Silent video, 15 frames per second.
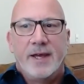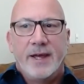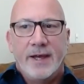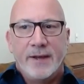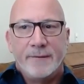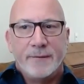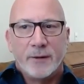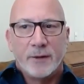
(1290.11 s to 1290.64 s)

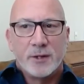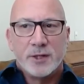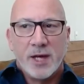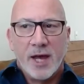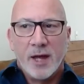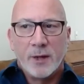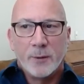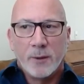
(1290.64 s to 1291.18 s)
if your
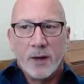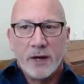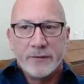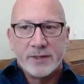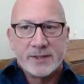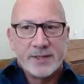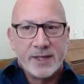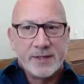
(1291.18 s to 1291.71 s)
child were all of
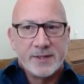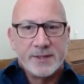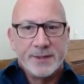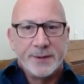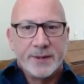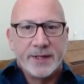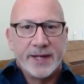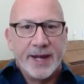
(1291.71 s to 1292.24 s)
a sudden
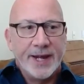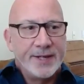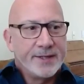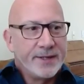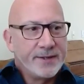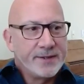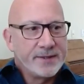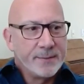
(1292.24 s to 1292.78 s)
to engage
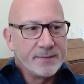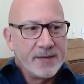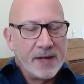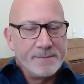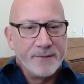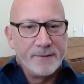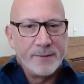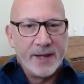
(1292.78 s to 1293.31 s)
in some
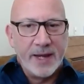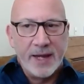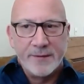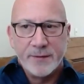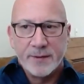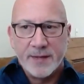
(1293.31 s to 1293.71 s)
type of behavior